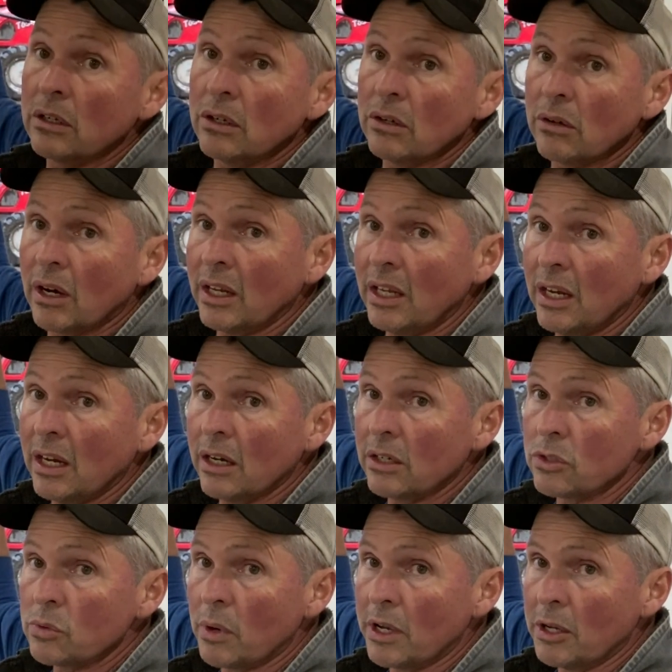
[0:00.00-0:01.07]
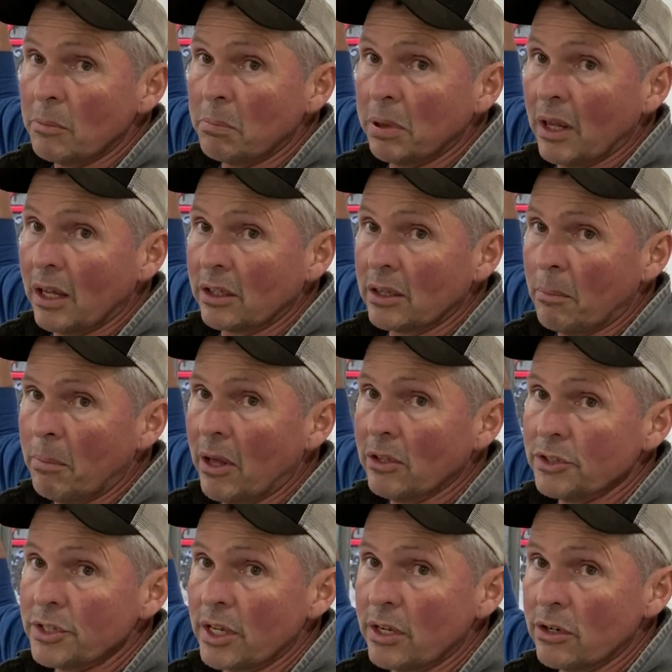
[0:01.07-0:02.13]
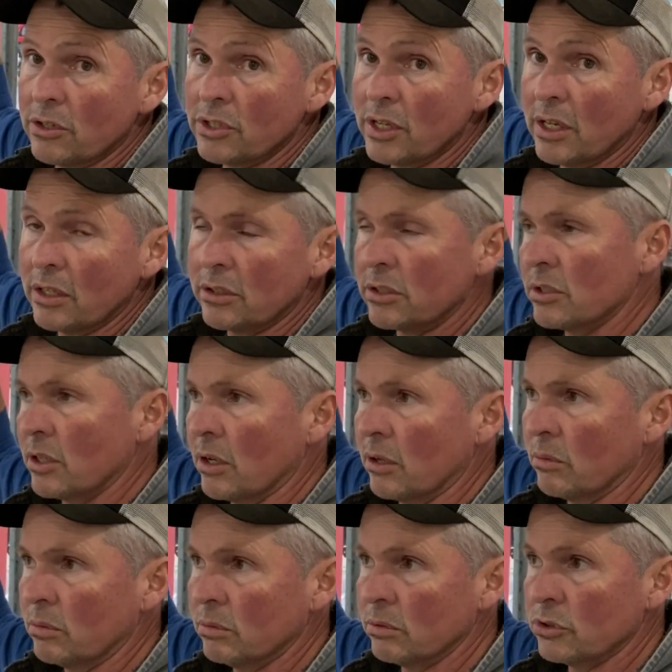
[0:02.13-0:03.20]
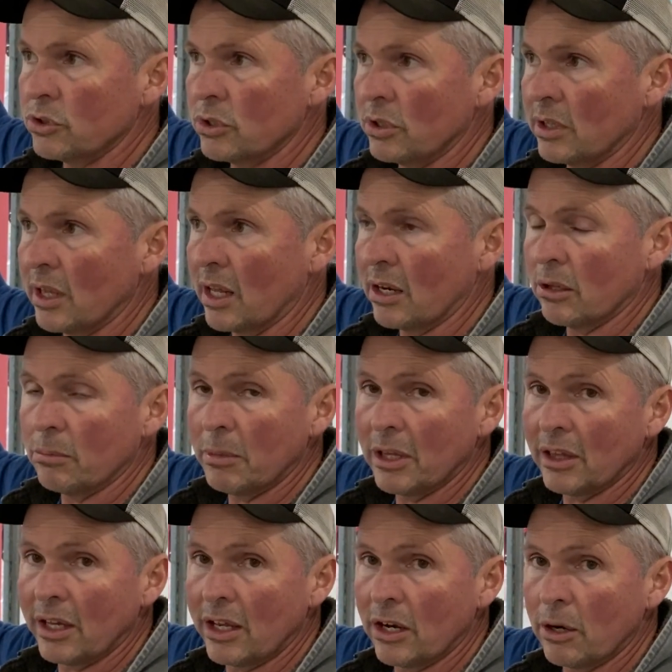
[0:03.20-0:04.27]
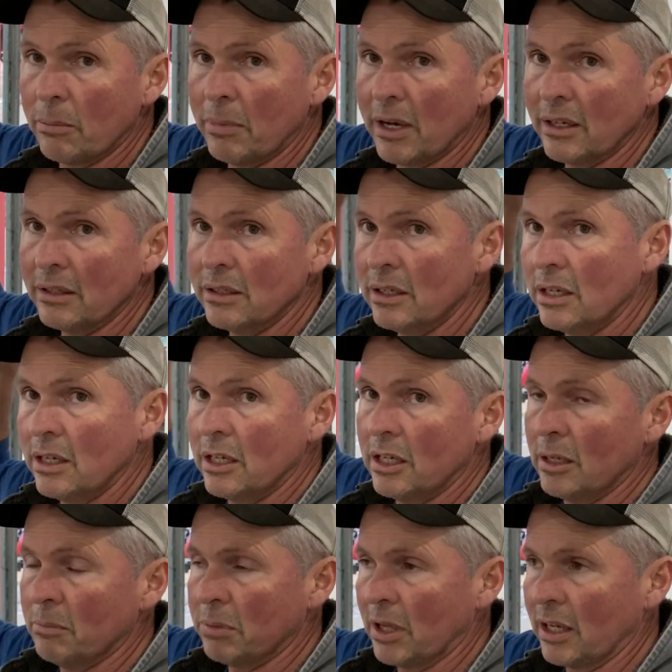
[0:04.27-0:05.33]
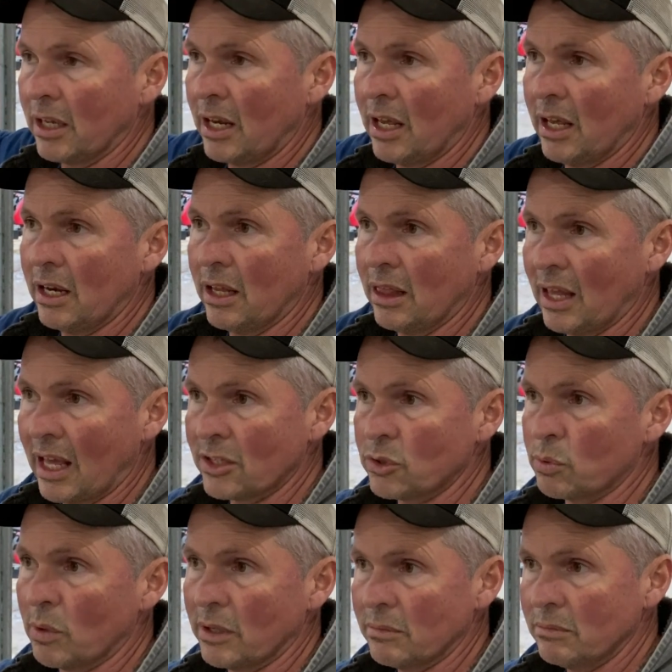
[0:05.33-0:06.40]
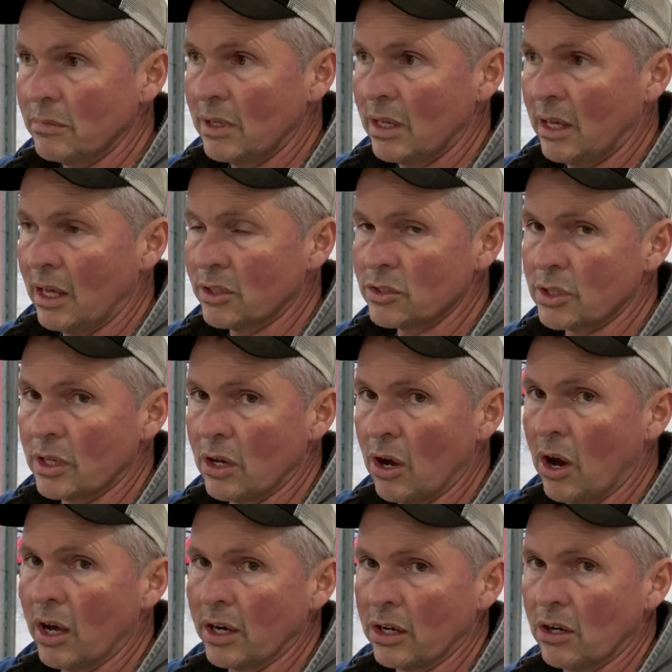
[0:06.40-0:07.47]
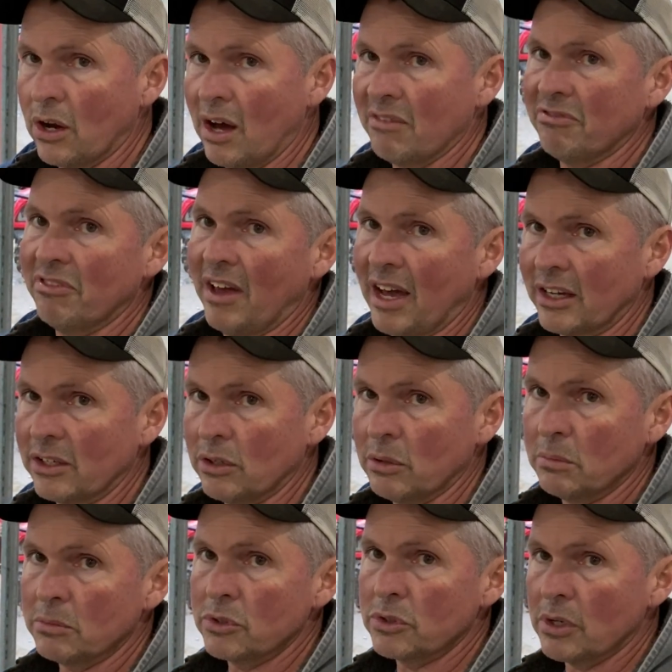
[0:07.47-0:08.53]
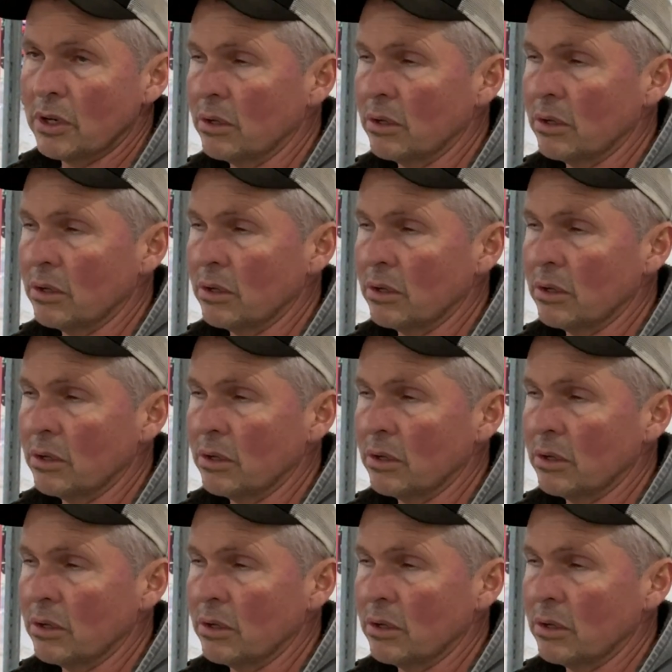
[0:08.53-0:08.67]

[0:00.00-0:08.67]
right here is where you plug the pulsators in. So we'll show you that a little bit later, but you plug it in and that's what, it's an on and off vacuum. So